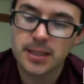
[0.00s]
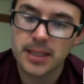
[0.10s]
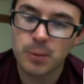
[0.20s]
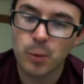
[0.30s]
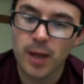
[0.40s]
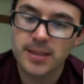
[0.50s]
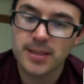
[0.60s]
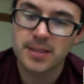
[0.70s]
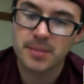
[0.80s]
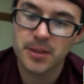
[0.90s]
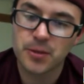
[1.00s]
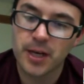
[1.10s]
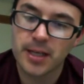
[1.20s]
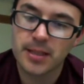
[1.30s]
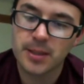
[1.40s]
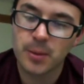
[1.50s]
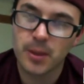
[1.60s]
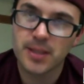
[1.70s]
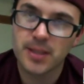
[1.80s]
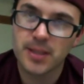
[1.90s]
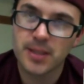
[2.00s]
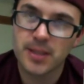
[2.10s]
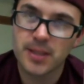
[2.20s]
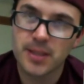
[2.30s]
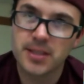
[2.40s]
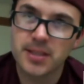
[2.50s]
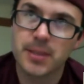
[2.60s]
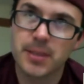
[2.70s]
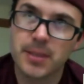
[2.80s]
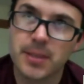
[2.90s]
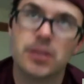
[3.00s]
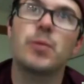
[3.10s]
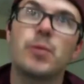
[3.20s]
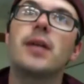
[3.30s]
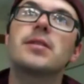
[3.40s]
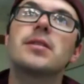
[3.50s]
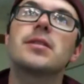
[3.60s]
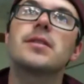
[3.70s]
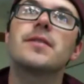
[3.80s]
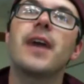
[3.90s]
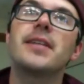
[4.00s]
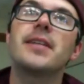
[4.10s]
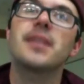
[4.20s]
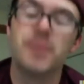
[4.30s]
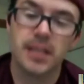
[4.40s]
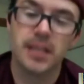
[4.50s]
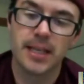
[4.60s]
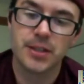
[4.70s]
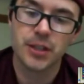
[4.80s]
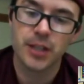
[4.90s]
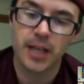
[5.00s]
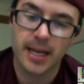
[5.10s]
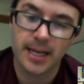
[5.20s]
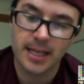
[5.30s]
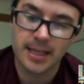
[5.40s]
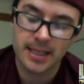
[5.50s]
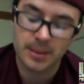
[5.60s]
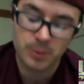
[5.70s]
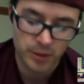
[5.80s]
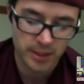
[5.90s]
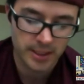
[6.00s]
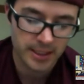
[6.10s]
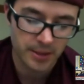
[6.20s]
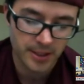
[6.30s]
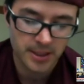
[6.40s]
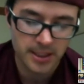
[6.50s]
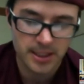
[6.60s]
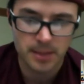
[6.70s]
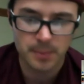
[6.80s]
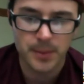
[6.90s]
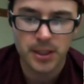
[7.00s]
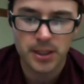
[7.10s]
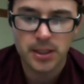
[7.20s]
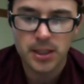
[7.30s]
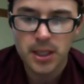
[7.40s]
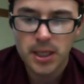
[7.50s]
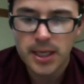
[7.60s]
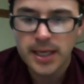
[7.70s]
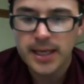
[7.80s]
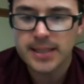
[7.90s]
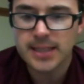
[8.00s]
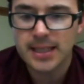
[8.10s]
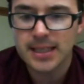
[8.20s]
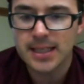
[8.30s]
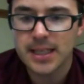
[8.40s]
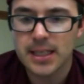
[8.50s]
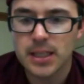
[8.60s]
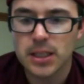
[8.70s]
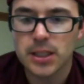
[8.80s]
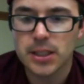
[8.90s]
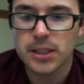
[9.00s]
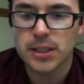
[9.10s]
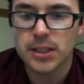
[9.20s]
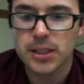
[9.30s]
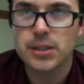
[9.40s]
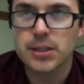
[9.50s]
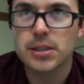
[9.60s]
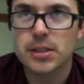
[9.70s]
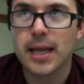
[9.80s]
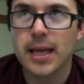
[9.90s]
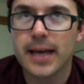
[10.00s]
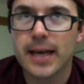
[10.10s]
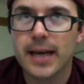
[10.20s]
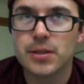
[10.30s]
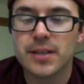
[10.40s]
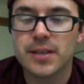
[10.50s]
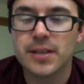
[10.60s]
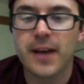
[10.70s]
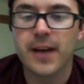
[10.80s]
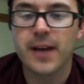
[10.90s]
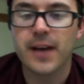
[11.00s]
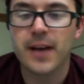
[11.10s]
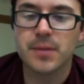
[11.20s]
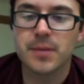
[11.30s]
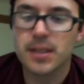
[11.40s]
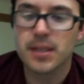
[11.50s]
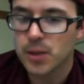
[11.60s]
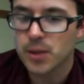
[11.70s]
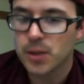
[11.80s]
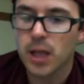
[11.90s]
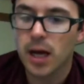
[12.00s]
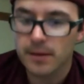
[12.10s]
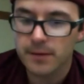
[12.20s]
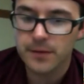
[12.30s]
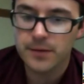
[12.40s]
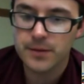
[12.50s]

he wants to be great. He wants to be special. He wants to find something that he's good at. And I think it's really interesting in the book is I think that he learns that you need to find something that you love